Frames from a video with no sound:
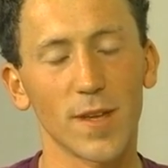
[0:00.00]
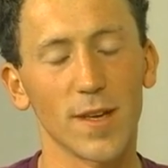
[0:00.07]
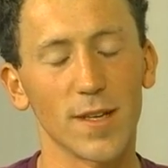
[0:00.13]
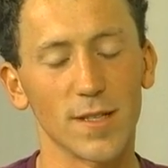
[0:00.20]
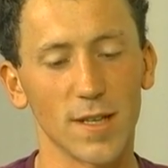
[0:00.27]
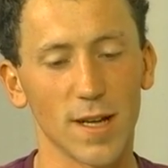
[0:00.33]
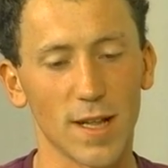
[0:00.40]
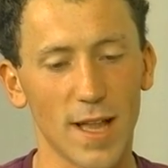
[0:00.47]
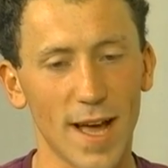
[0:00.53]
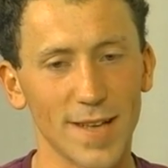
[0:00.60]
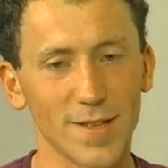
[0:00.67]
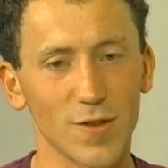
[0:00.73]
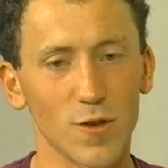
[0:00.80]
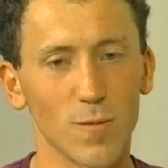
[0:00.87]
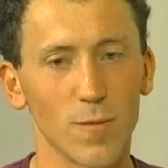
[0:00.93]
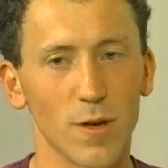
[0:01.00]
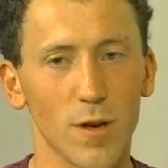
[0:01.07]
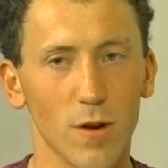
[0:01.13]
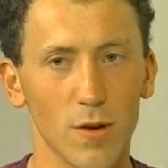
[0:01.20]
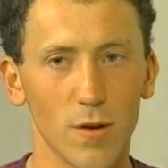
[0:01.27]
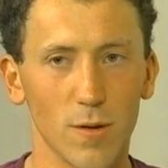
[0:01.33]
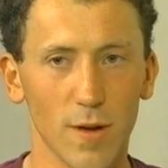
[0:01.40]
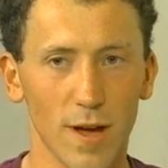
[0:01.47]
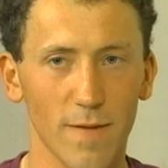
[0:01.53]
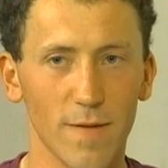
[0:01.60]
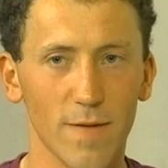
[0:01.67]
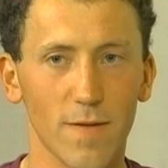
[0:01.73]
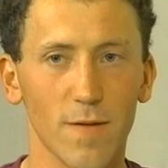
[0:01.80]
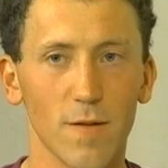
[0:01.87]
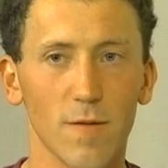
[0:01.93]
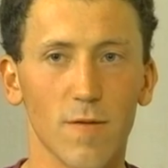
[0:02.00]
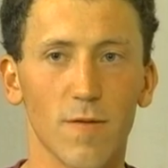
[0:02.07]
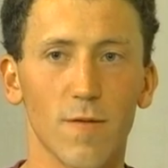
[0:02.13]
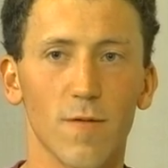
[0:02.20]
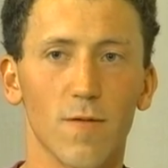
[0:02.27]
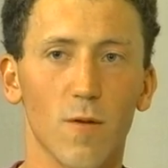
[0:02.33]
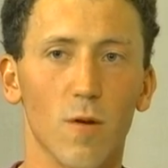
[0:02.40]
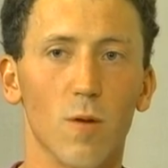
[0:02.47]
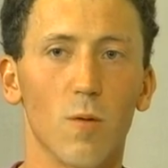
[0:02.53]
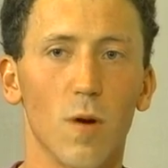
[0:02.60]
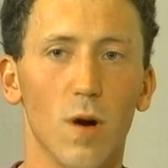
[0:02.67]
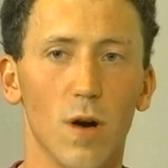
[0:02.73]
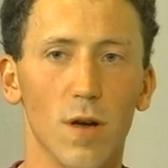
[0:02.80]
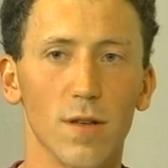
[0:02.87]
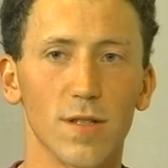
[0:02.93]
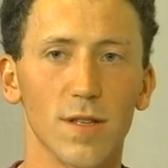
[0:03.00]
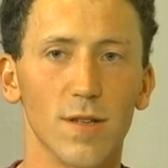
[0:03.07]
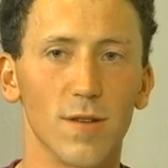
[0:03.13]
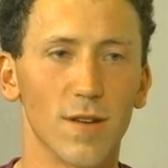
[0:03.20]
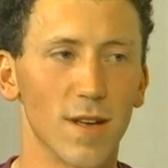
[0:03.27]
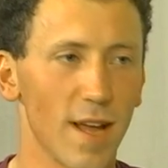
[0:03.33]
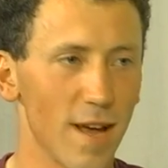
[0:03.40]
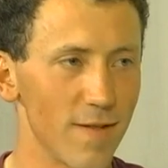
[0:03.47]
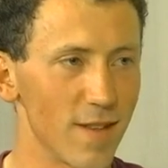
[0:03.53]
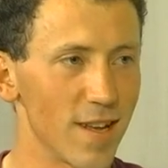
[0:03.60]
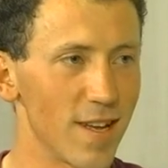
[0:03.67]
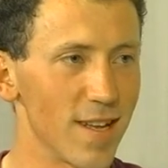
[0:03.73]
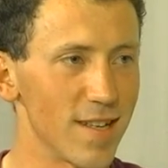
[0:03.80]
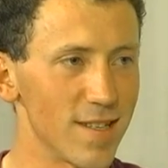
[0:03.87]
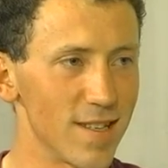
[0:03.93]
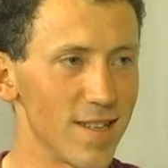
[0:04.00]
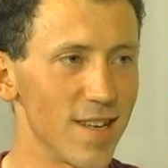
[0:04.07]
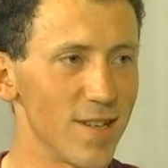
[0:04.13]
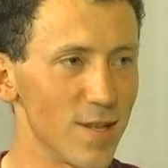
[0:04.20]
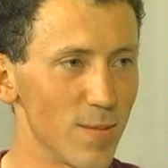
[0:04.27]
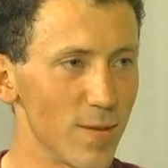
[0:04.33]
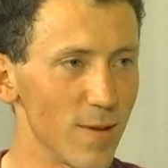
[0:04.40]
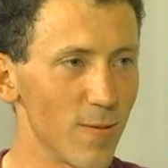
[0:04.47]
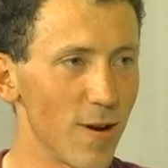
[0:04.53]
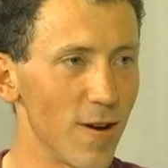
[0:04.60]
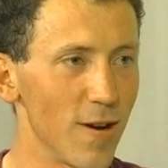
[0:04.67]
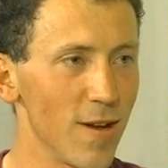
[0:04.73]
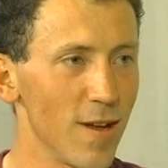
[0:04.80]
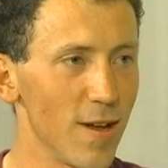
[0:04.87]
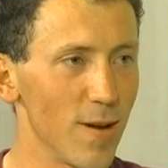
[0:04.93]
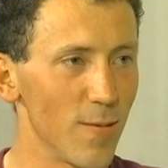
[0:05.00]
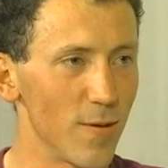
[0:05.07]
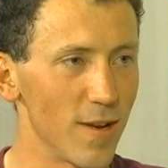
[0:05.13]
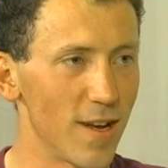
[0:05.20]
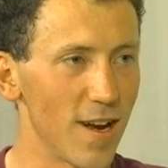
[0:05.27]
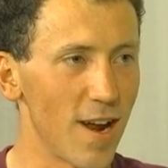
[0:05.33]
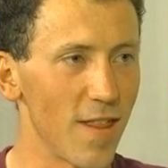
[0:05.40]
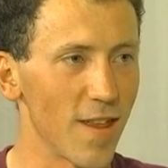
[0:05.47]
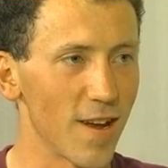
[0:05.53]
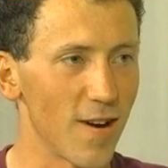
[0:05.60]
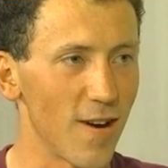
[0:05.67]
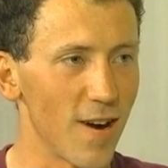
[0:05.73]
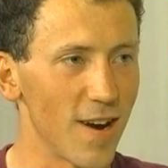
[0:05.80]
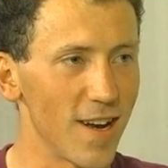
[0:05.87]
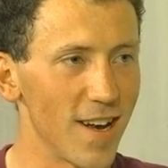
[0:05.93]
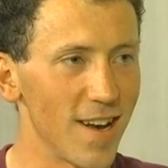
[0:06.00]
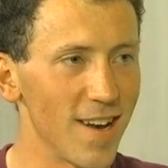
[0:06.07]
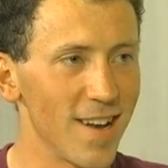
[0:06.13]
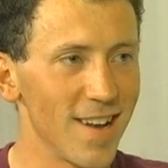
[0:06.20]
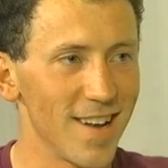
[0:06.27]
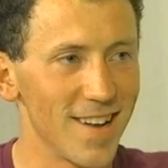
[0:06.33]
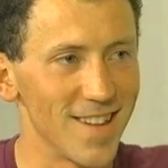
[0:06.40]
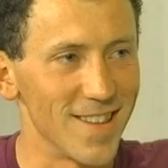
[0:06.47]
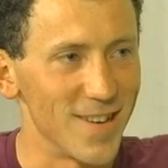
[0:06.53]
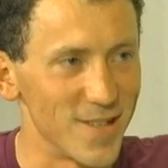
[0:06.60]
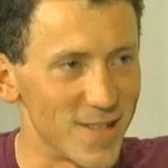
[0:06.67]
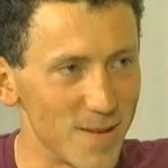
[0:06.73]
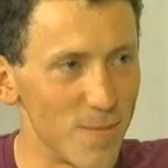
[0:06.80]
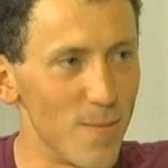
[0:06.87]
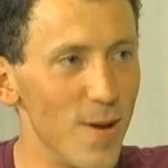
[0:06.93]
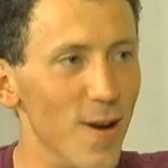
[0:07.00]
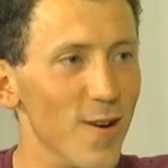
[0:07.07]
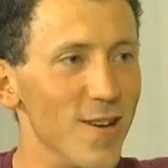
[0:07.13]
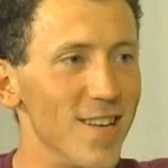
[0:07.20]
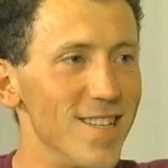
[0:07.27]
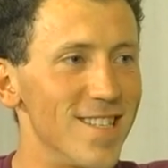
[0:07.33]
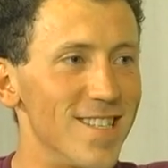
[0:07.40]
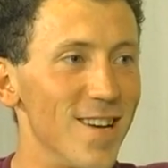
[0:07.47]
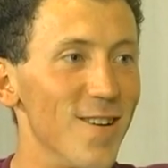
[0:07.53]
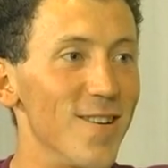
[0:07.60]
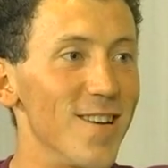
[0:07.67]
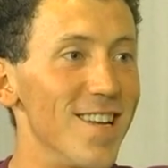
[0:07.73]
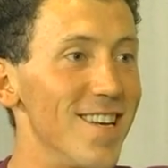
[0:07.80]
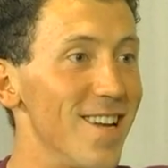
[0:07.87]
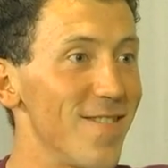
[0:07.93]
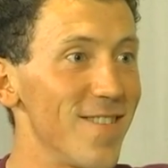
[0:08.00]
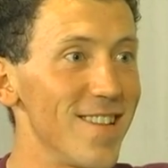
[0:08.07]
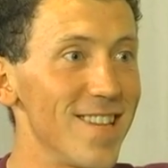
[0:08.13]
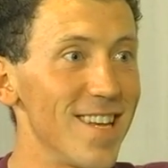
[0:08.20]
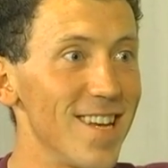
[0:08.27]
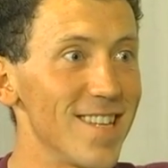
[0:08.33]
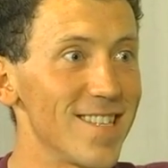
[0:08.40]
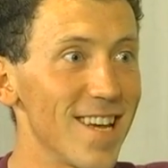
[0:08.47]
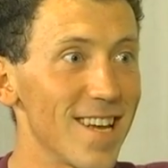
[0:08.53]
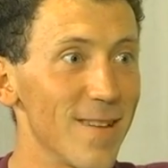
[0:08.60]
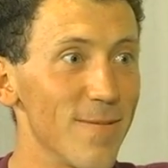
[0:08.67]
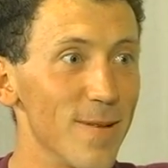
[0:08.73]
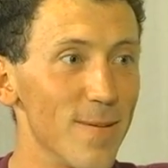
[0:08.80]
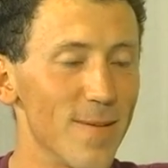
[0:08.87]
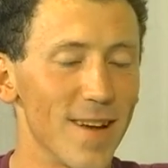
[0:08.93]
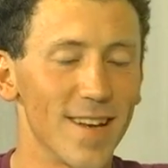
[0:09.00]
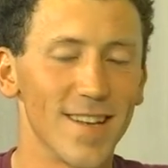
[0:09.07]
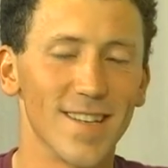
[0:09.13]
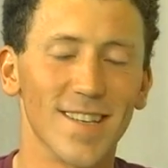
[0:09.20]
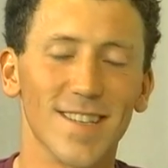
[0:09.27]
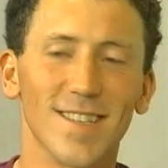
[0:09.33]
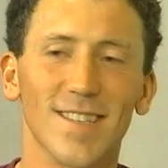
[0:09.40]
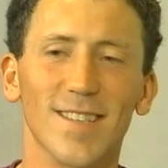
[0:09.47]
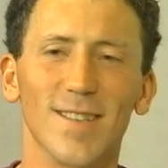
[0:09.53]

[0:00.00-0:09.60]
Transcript: is in the classroom. You know, you have four walls and you can have the kids' attention pretty well. When yeah. you get out in the garden, there's a million, zillion different things oh, they yeah. be paying attention